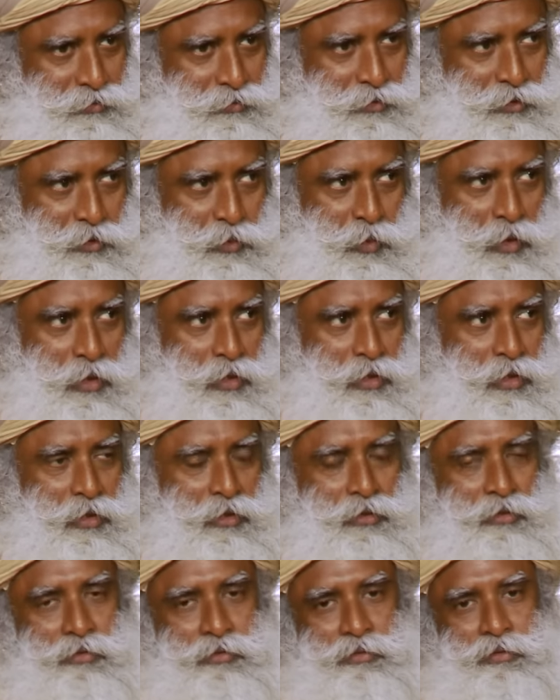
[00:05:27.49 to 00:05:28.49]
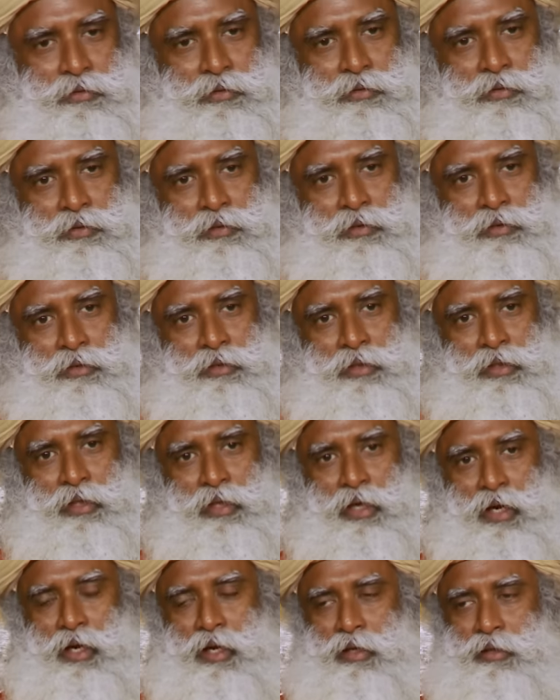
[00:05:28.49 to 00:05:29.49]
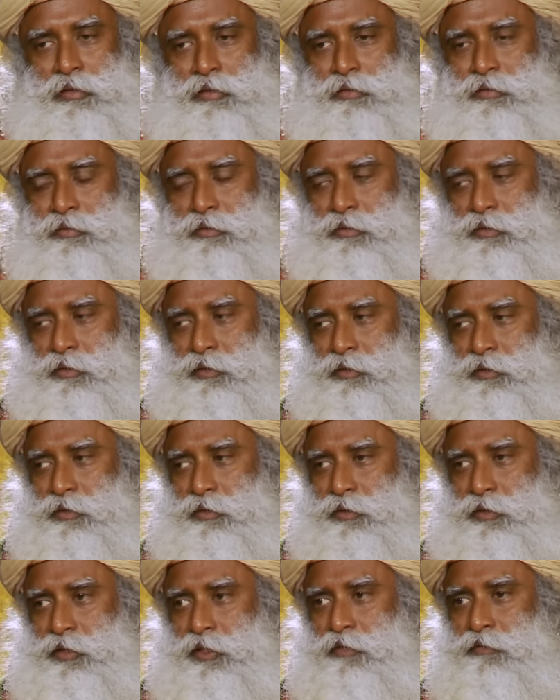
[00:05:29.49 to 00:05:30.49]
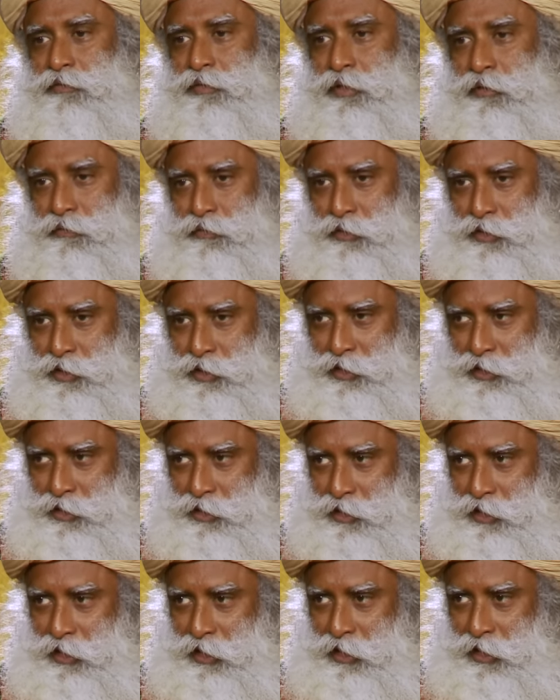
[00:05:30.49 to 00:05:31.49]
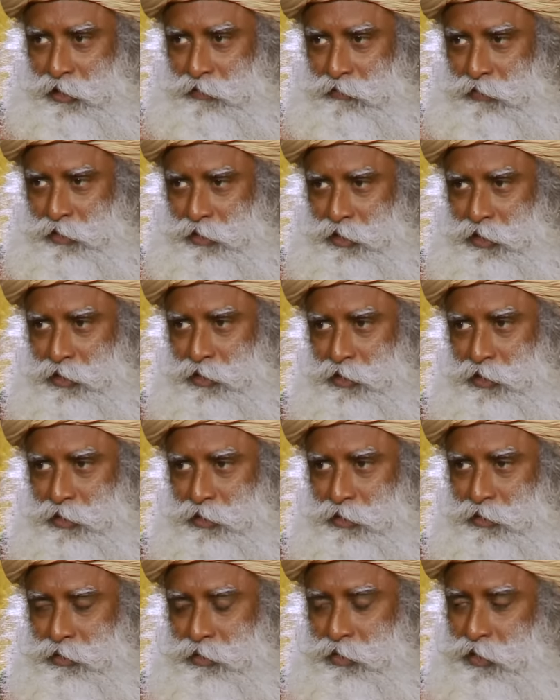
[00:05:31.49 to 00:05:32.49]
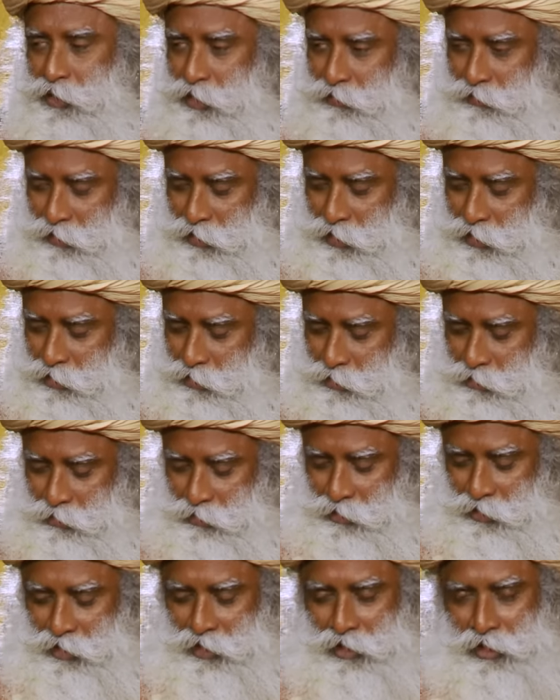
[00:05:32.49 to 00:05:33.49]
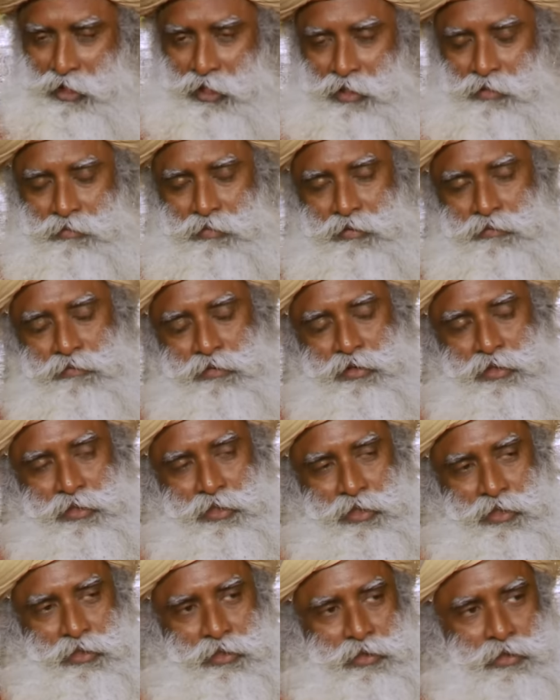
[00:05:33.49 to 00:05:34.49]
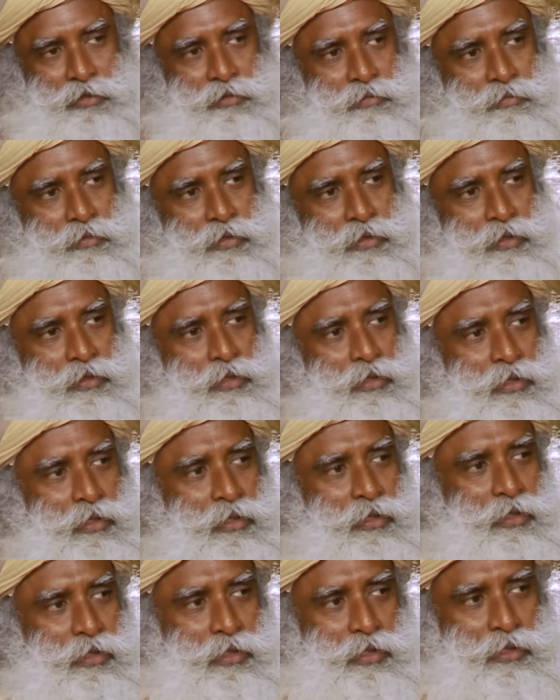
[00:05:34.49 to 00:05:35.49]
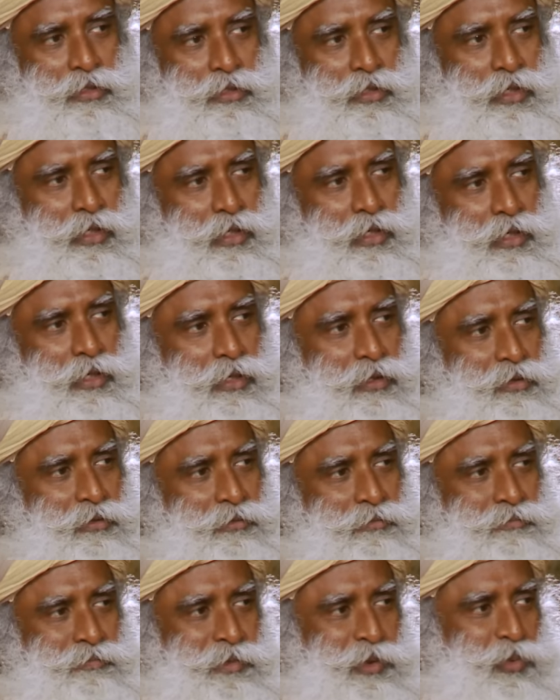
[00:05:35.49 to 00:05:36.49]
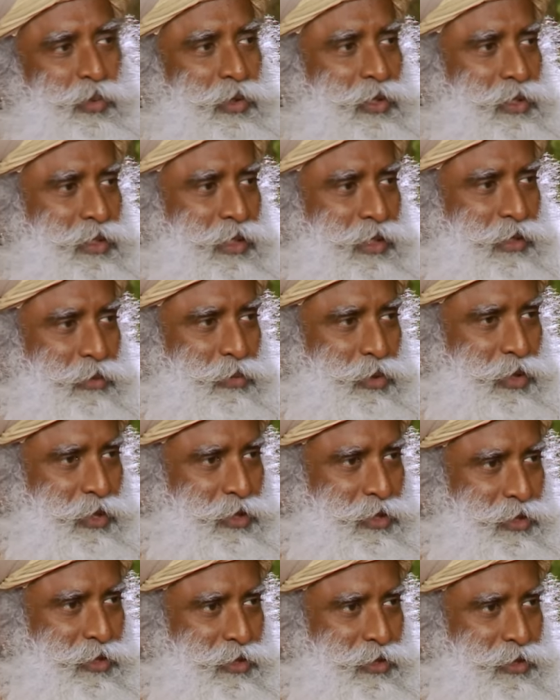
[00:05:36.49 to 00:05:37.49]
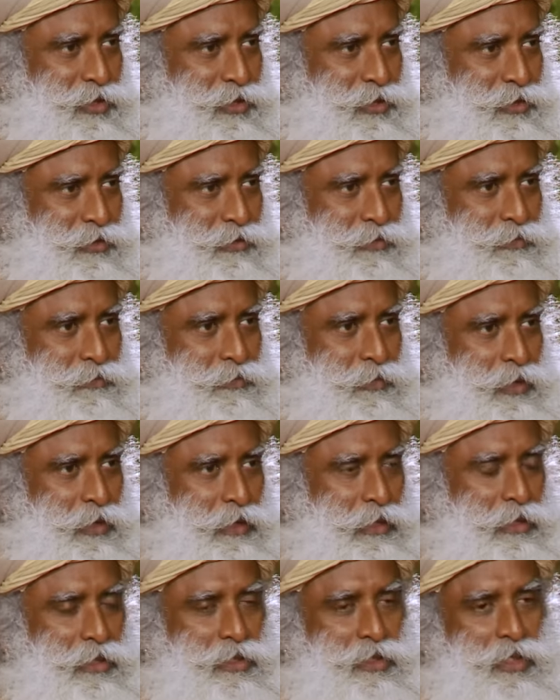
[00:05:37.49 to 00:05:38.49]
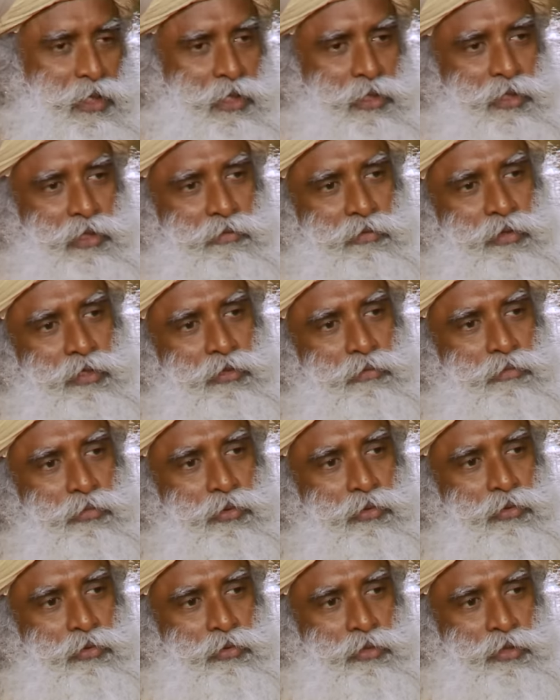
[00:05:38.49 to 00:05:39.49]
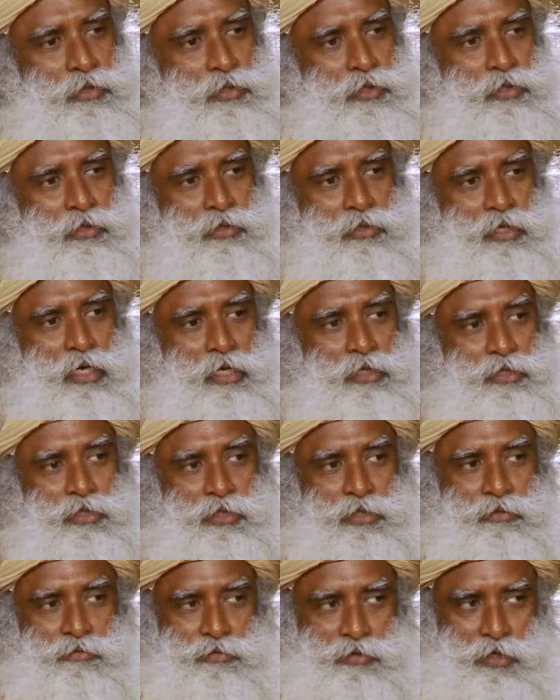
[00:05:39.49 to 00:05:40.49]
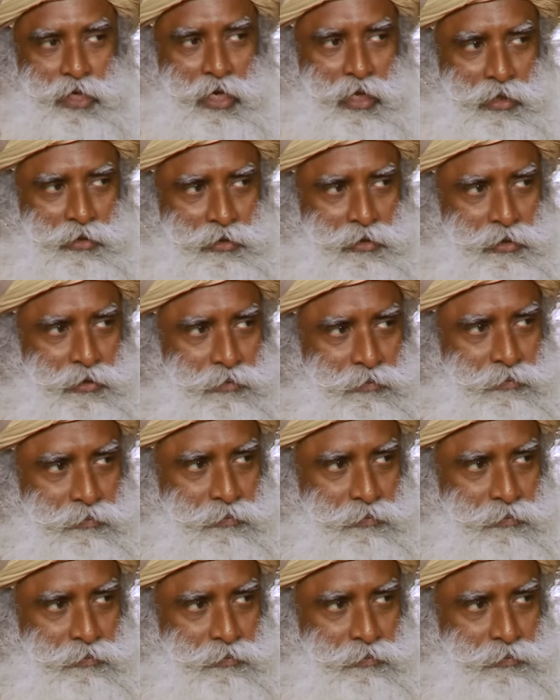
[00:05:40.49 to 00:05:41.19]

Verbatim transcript: is one thing. And if sufficient green leaf is eaten, even uncooked green leaf, if it's eaten, it, uh, it works like a brush. It takes away the mucus in your digestive tract.